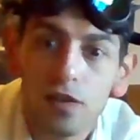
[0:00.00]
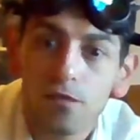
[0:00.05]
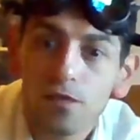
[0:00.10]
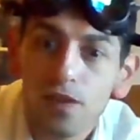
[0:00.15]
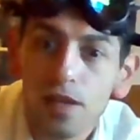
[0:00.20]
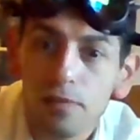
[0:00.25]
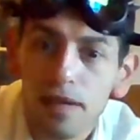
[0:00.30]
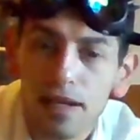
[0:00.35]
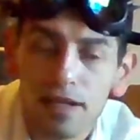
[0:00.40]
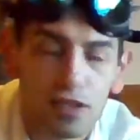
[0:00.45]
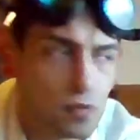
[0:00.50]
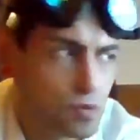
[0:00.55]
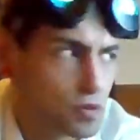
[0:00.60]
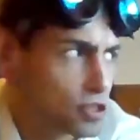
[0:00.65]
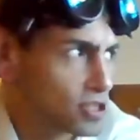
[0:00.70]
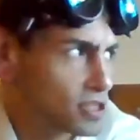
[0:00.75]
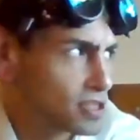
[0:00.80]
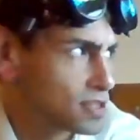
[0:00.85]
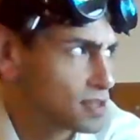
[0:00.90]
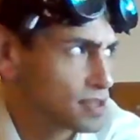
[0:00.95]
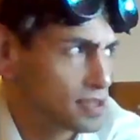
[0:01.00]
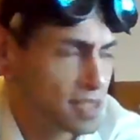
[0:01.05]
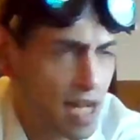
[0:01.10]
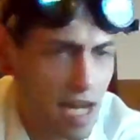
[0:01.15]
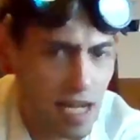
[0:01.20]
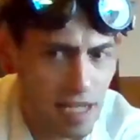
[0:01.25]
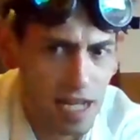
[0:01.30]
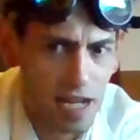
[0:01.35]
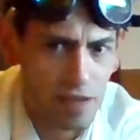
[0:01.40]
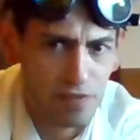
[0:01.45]
females would just
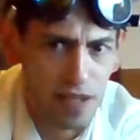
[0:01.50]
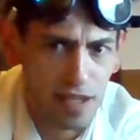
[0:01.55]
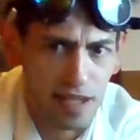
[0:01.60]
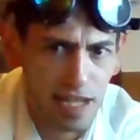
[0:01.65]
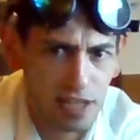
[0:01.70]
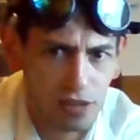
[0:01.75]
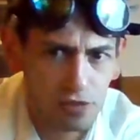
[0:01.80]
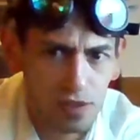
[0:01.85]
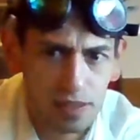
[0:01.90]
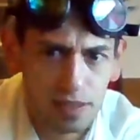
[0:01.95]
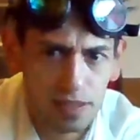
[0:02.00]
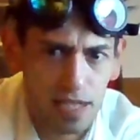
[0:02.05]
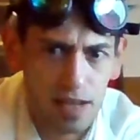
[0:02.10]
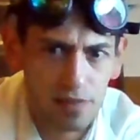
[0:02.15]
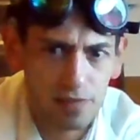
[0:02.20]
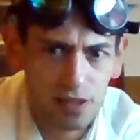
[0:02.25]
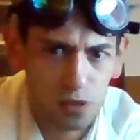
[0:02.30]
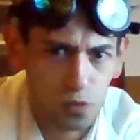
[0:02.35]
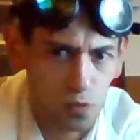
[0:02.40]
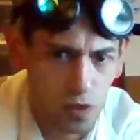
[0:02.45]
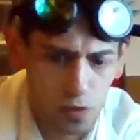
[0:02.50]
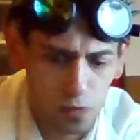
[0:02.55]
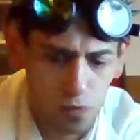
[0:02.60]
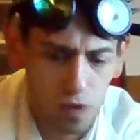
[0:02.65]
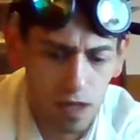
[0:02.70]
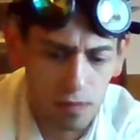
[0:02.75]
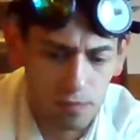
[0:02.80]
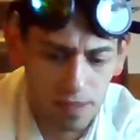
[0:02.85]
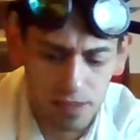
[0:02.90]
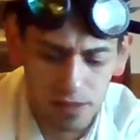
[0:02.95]
not have that headdress and have this weird
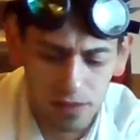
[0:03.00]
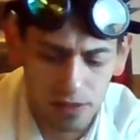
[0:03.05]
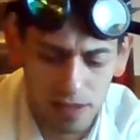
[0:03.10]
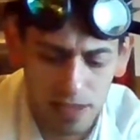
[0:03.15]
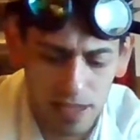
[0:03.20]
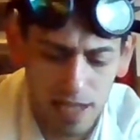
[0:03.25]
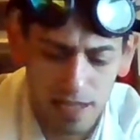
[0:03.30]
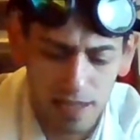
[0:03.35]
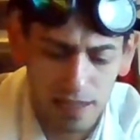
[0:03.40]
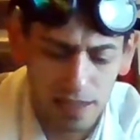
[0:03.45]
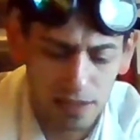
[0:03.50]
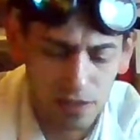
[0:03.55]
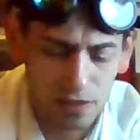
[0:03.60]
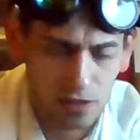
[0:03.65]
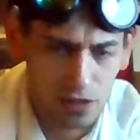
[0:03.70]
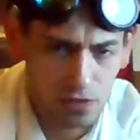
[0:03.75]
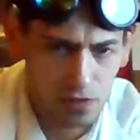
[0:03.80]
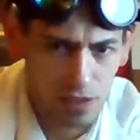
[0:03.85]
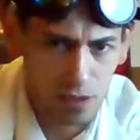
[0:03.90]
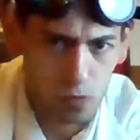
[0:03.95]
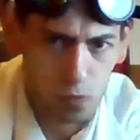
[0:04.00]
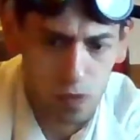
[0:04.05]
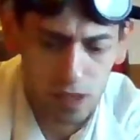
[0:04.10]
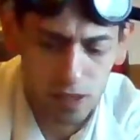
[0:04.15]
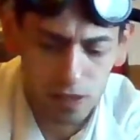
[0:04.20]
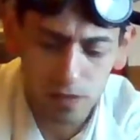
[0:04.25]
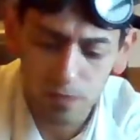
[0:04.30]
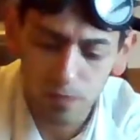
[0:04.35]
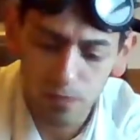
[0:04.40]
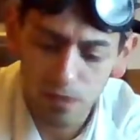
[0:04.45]
wobbly looking head, and it looks really
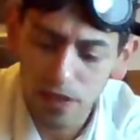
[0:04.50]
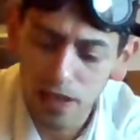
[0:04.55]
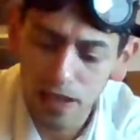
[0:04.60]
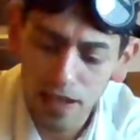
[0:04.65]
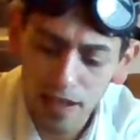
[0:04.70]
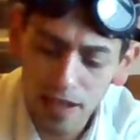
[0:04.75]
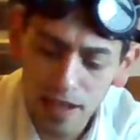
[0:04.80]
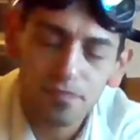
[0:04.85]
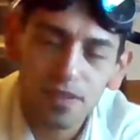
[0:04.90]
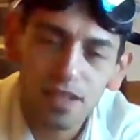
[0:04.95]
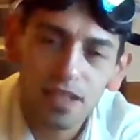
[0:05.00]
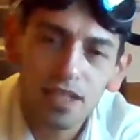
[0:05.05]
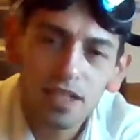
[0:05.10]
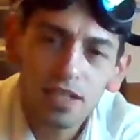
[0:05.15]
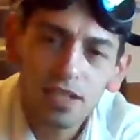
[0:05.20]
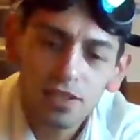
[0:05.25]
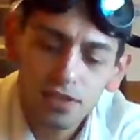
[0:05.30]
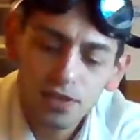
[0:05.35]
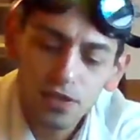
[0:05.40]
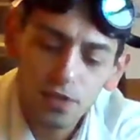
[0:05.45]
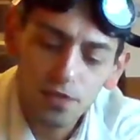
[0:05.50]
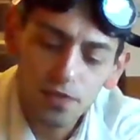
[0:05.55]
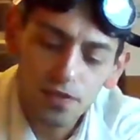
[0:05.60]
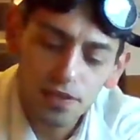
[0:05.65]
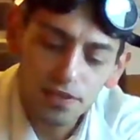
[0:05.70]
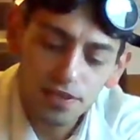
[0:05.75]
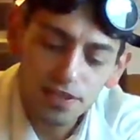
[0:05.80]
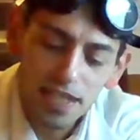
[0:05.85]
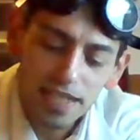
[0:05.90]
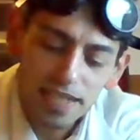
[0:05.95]
weird. So for
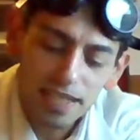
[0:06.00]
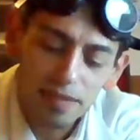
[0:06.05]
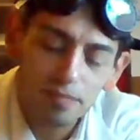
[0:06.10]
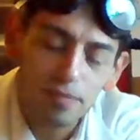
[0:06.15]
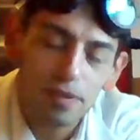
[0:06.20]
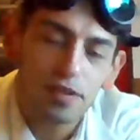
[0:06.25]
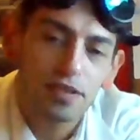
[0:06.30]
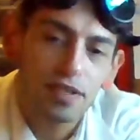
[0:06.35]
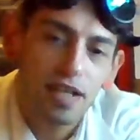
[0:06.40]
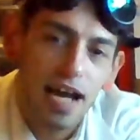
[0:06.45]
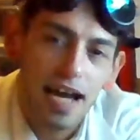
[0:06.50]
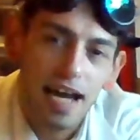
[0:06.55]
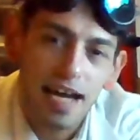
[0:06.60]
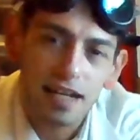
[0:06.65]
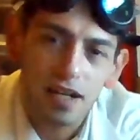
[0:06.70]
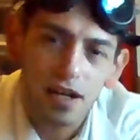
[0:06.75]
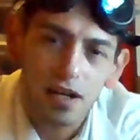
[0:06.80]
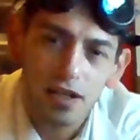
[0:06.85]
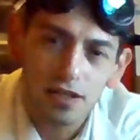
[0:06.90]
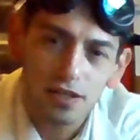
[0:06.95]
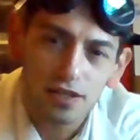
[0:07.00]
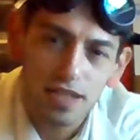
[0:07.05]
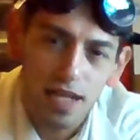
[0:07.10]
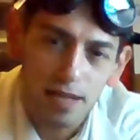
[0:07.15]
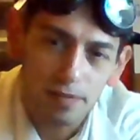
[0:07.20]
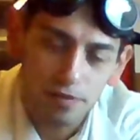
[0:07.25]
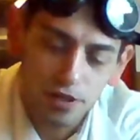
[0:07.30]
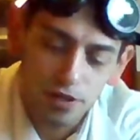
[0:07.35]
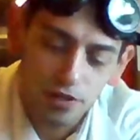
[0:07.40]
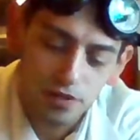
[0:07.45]
their second bird, I had a hard
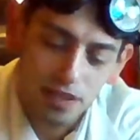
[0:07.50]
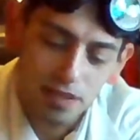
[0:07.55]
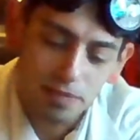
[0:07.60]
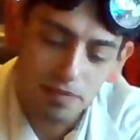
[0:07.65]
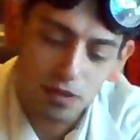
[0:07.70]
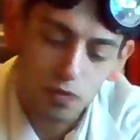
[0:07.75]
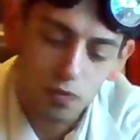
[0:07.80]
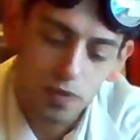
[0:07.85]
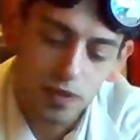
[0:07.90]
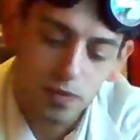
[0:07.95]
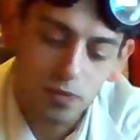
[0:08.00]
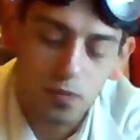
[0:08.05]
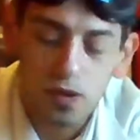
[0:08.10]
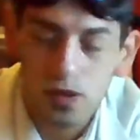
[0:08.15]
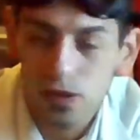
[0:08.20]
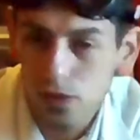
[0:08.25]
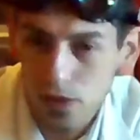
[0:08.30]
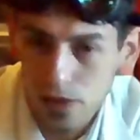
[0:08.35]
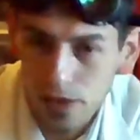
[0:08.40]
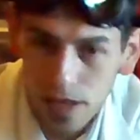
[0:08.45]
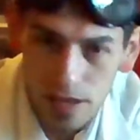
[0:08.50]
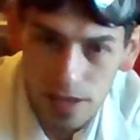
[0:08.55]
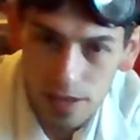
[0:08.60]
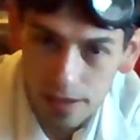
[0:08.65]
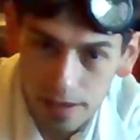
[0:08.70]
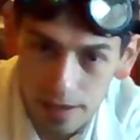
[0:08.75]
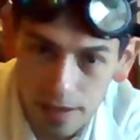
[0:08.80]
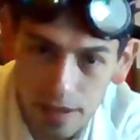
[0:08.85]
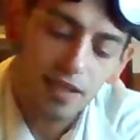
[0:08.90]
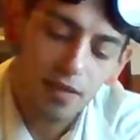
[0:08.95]
time choosing between one or the
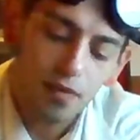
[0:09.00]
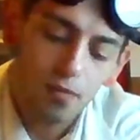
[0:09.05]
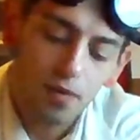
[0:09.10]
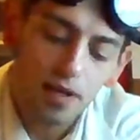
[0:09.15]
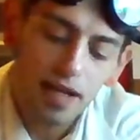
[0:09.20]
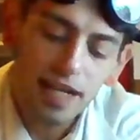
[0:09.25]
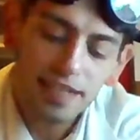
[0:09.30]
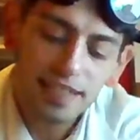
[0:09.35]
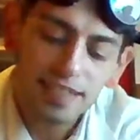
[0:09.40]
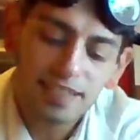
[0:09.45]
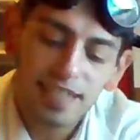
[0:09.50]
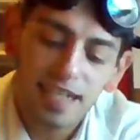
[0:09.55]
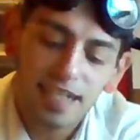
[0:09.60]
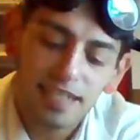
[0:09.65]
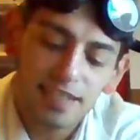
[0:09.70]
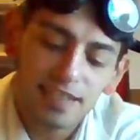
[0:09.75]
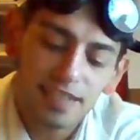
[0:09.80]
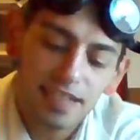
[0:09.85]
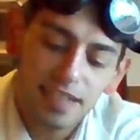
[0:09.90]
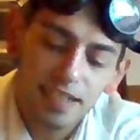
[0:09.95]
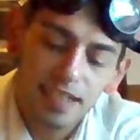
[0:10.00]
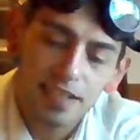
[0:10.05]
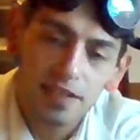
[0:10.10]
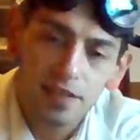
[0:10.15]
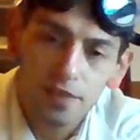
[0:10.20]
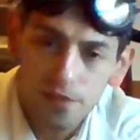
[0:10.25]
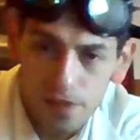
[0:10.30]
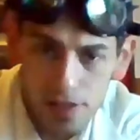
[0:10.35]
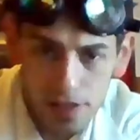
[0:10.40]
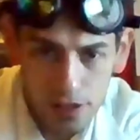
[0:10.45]
other. But I decided that in
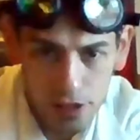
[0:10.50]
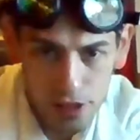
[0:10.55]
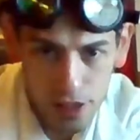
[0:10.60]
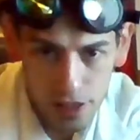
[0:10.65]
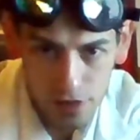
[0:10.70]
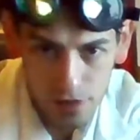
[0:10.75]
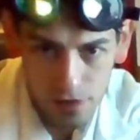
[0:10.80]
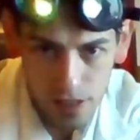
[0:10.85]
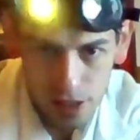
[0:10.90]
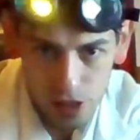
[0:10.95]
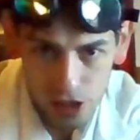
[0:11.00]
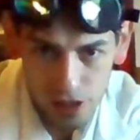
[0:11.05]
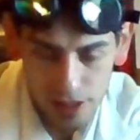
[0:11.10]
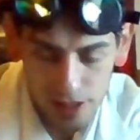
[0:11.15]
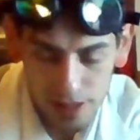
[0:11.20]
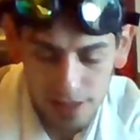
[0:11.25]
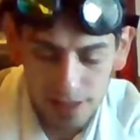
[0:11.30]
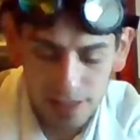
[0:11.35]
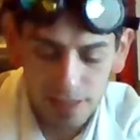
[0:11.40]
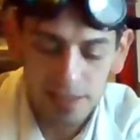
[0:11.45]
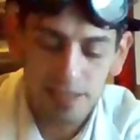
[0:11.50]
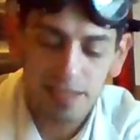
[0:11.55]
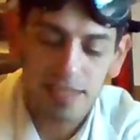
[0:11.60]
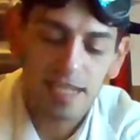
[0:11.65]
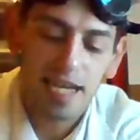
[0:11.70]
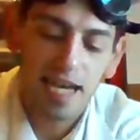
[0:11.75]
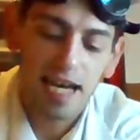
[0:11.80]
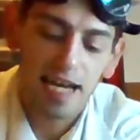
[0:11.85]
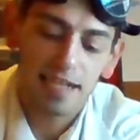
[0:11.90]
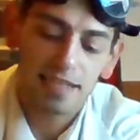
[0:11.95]
the 5th generation, since
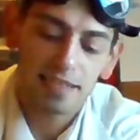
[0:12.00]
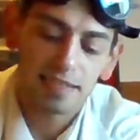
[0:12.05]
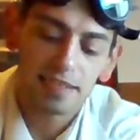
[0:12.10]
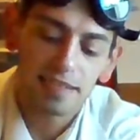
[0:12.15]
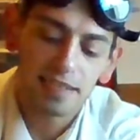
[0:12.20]
they had